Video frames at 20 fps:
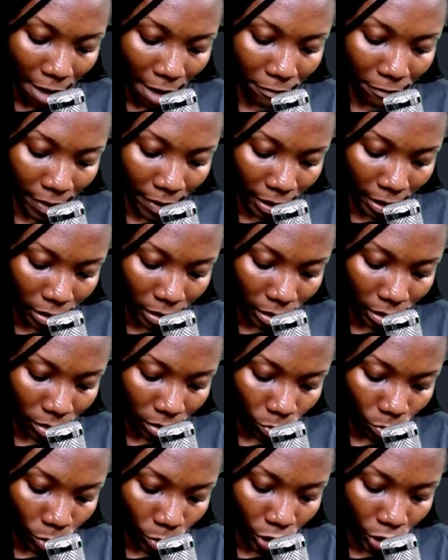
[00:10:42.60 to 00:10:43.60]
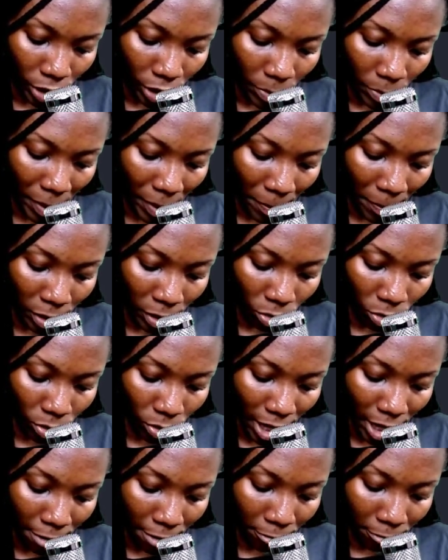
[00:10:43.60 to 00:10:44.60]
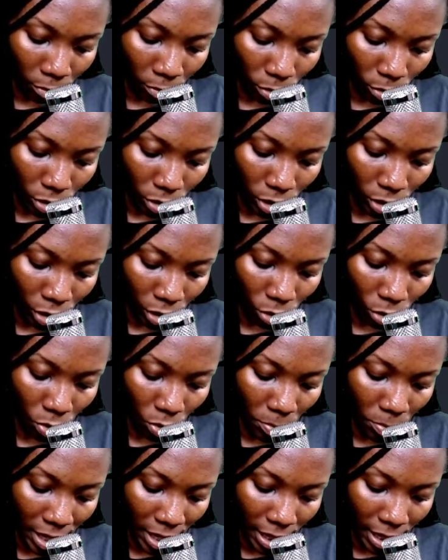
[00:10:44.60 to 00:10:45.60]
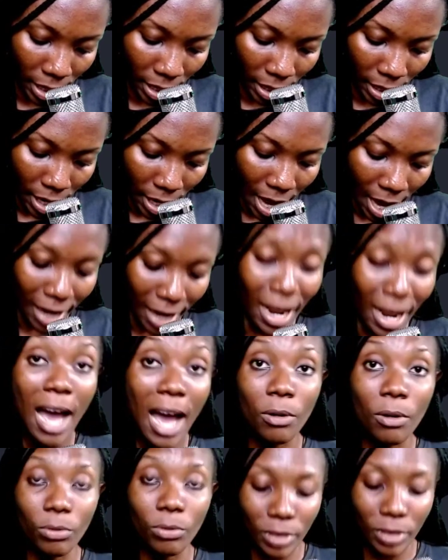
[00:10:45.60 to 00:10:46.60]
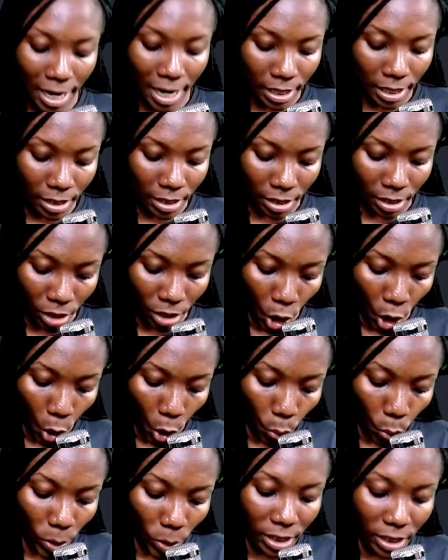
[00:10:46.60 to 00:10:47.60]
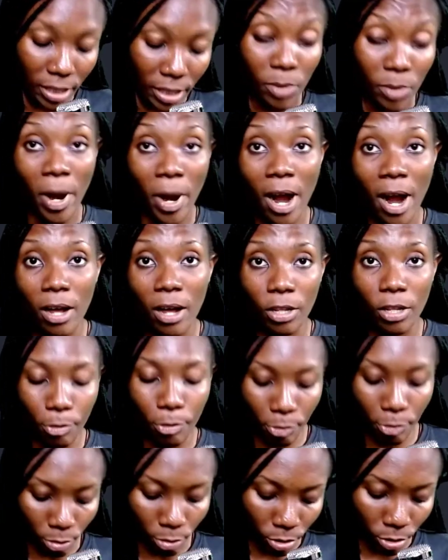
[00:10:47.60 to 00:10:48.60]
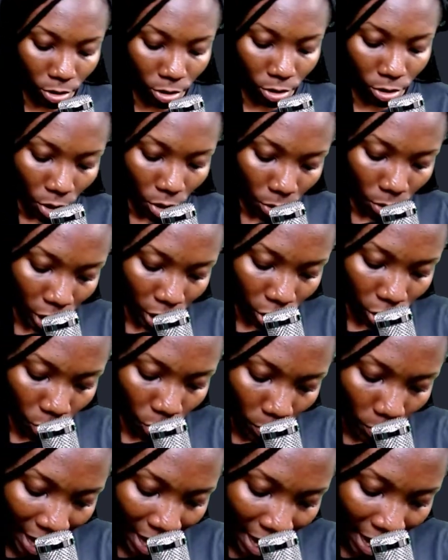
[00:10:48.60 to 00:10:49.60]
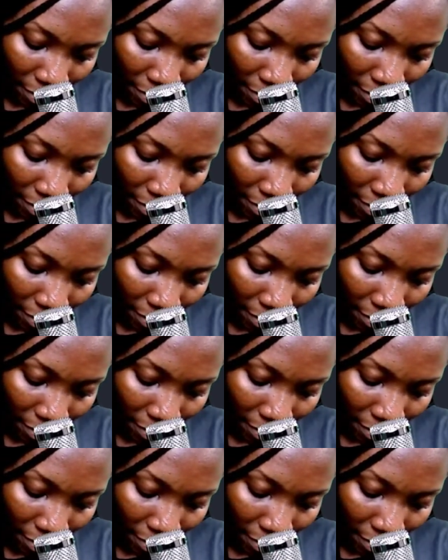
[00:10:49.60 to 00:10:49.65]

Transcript: Fn, which is the perpendicular force, is also making an angle 90 with the parallel force. Okay, so we